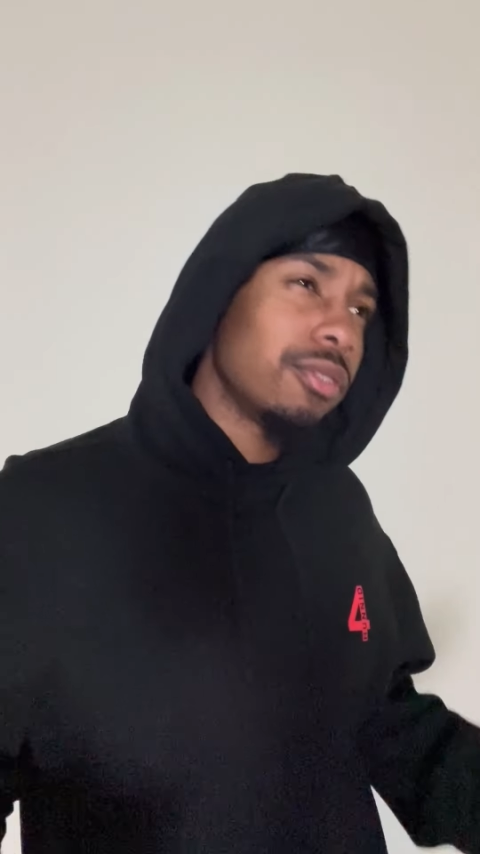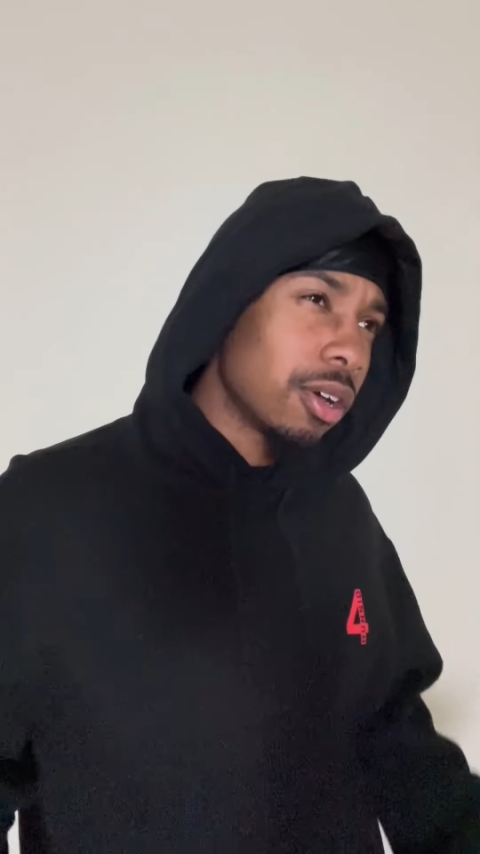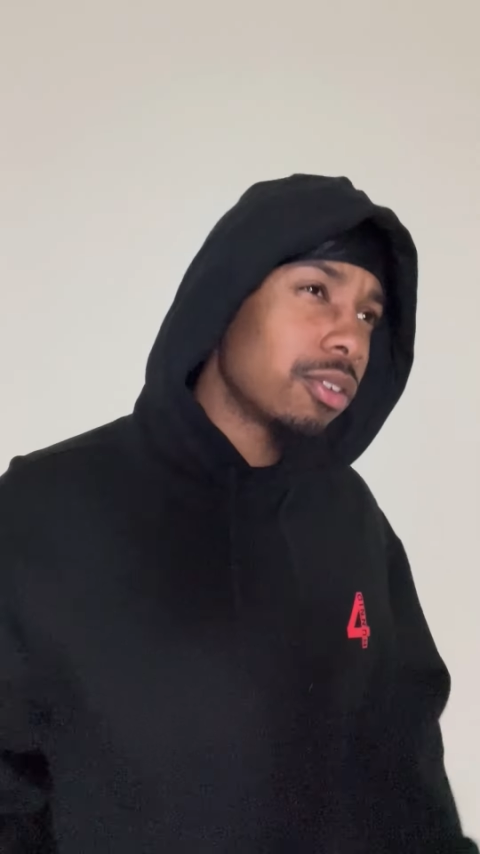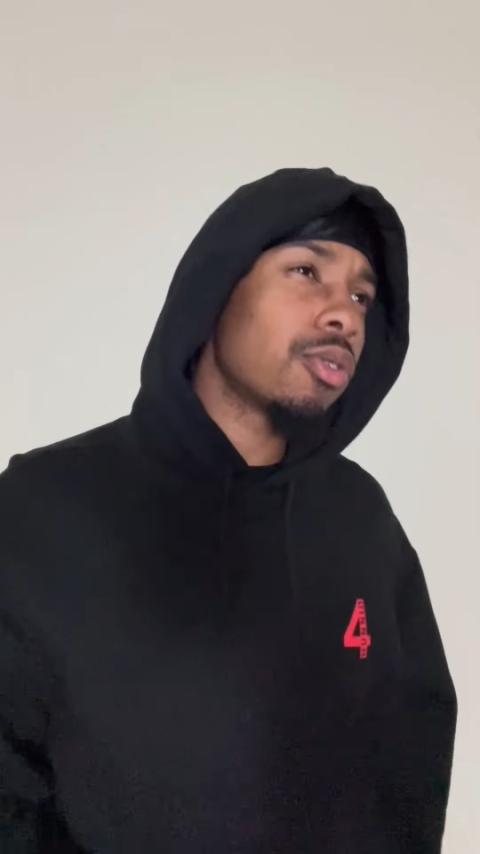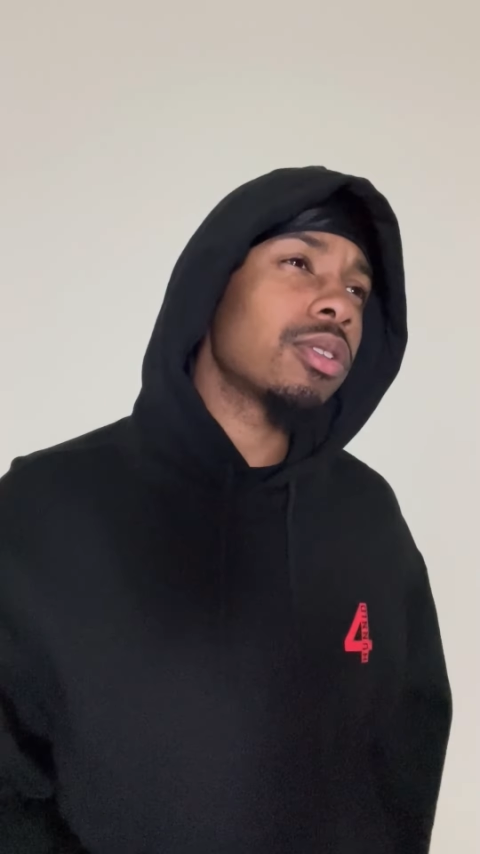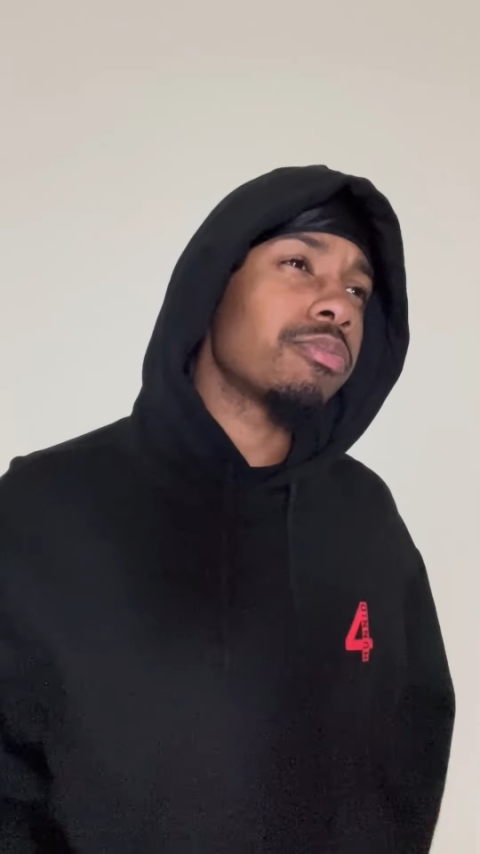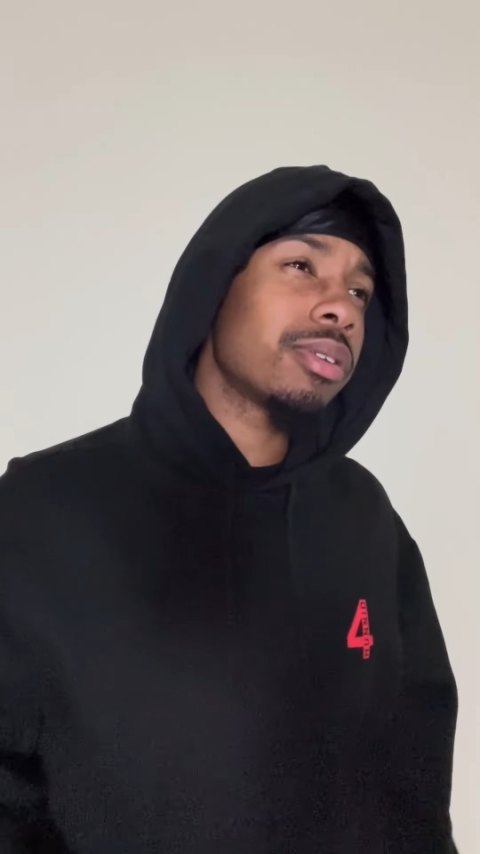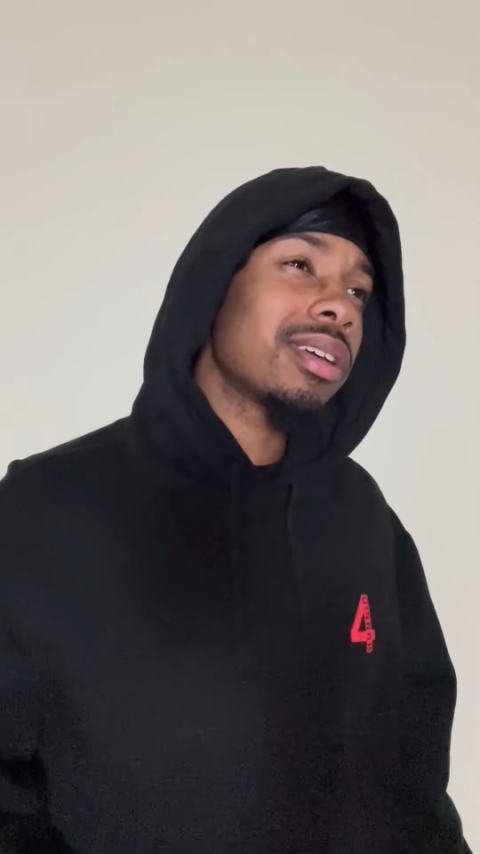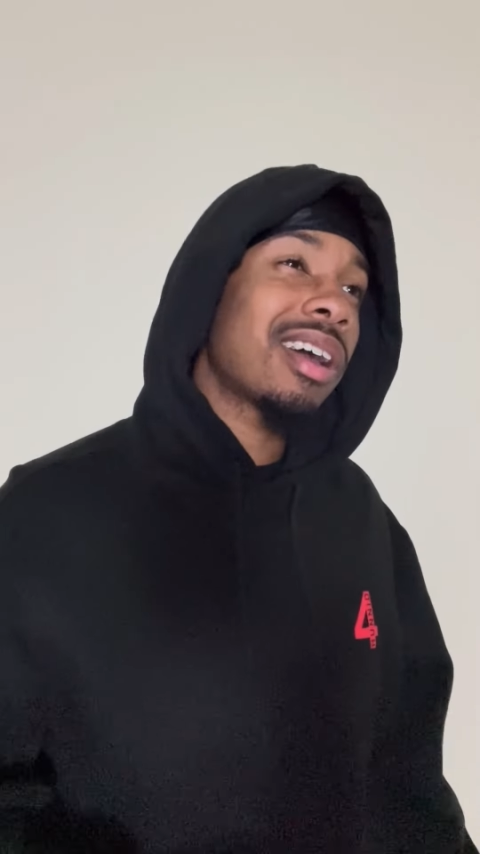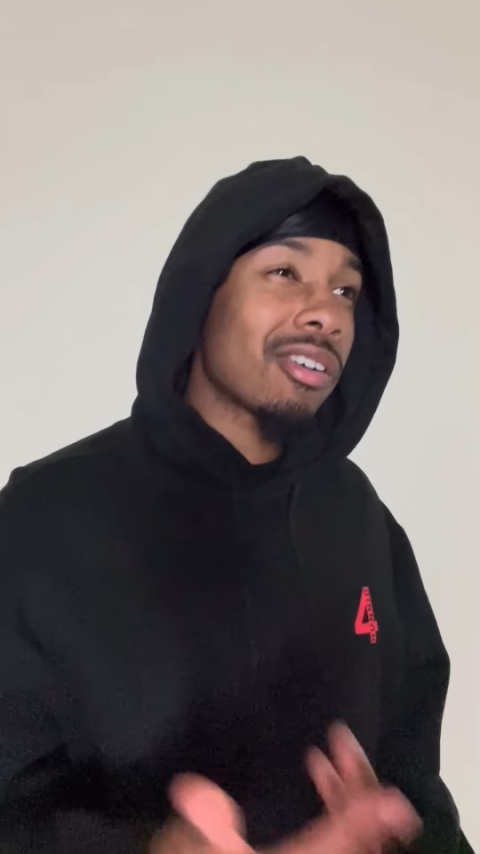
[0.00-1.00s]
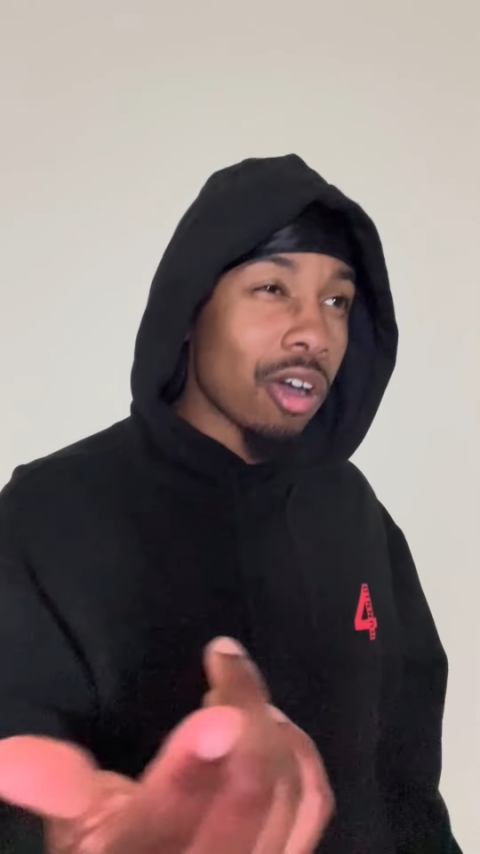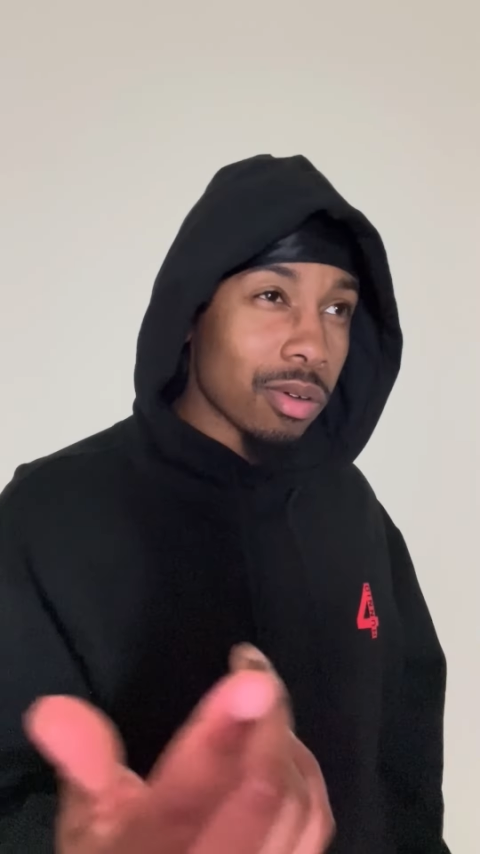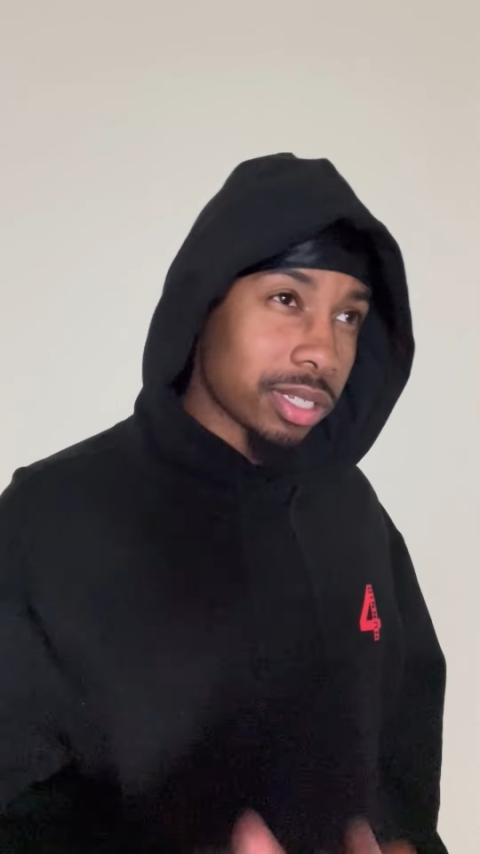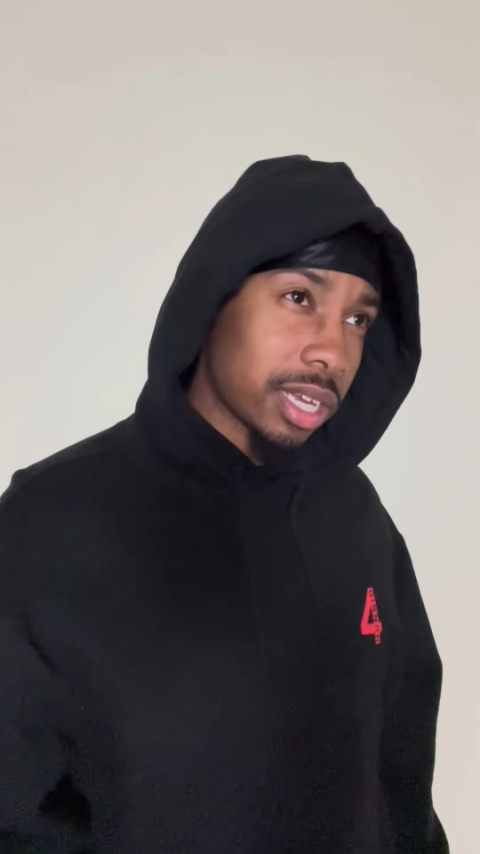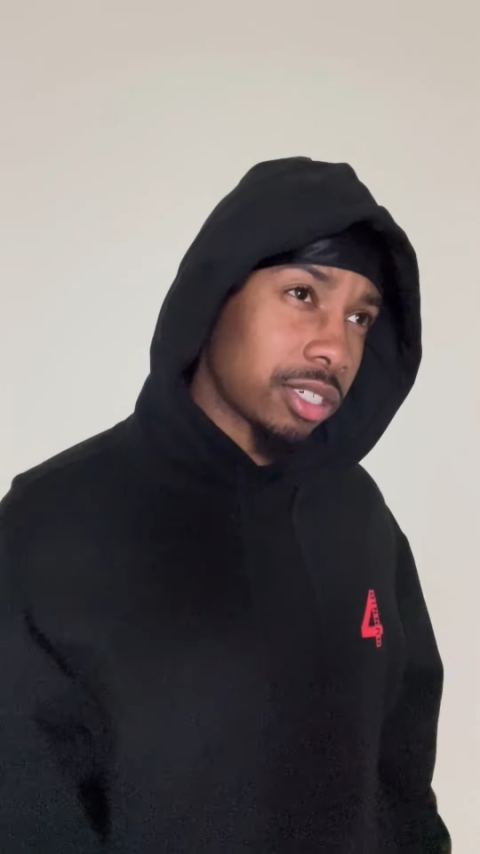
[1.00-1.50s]
you don't know what to pick, I could
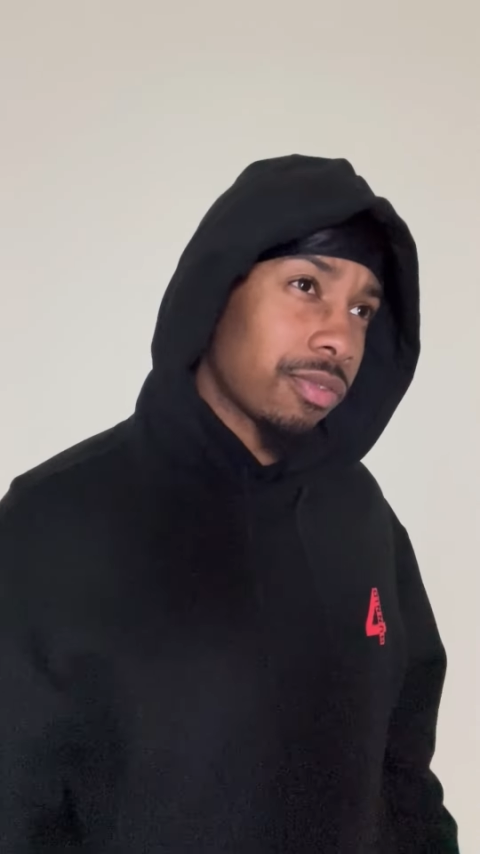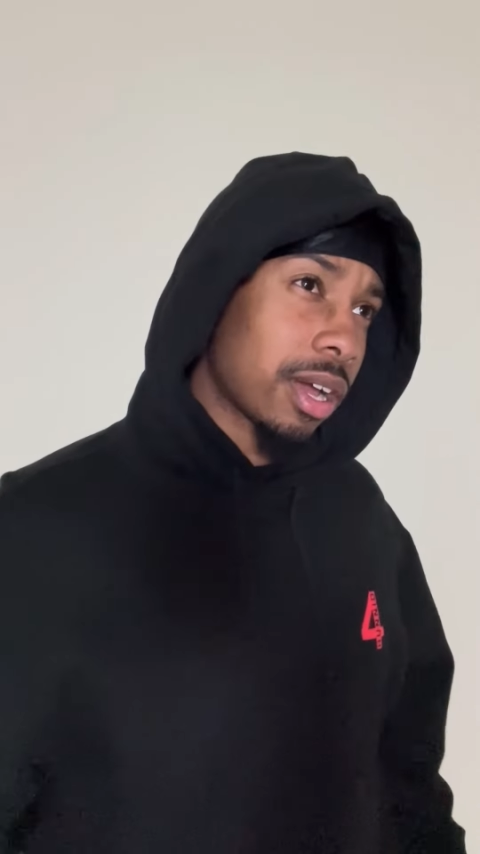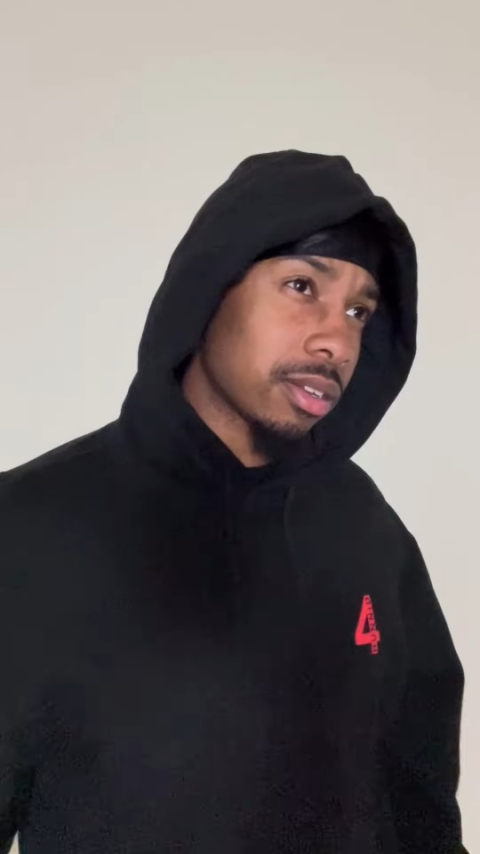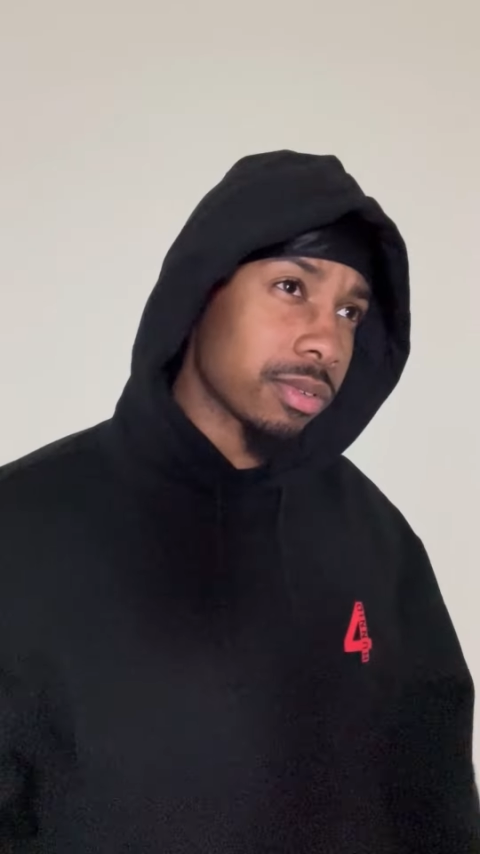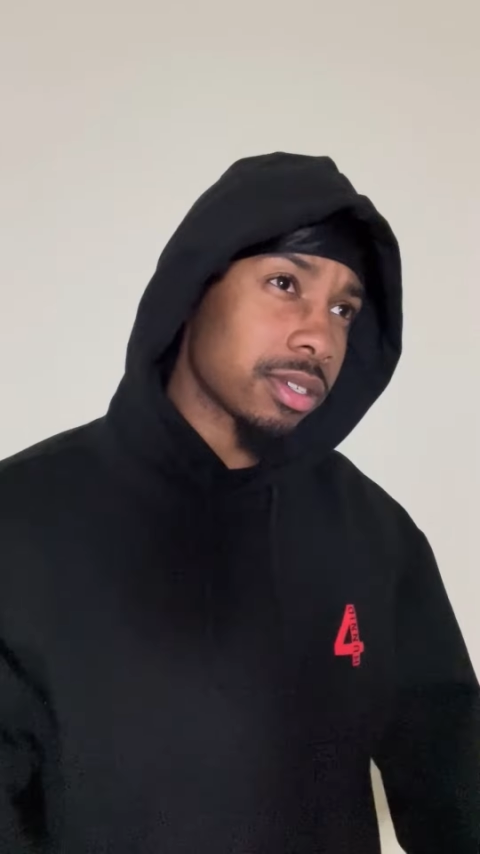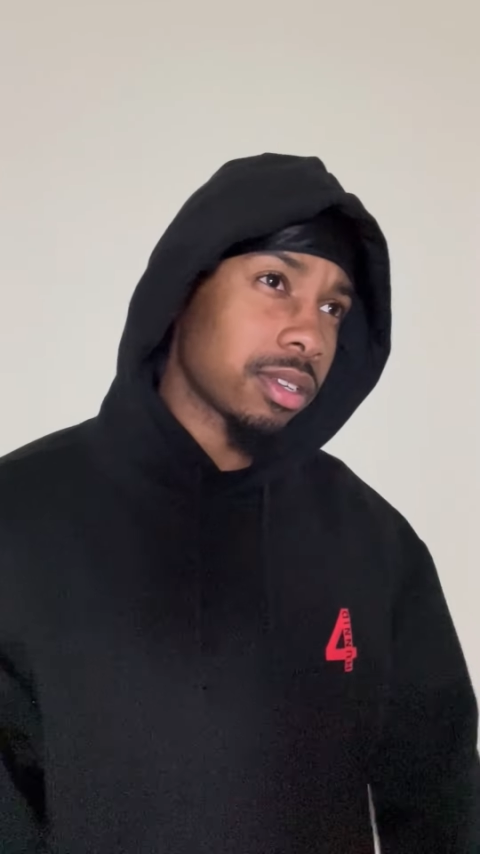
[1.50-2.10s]
always ask your followers.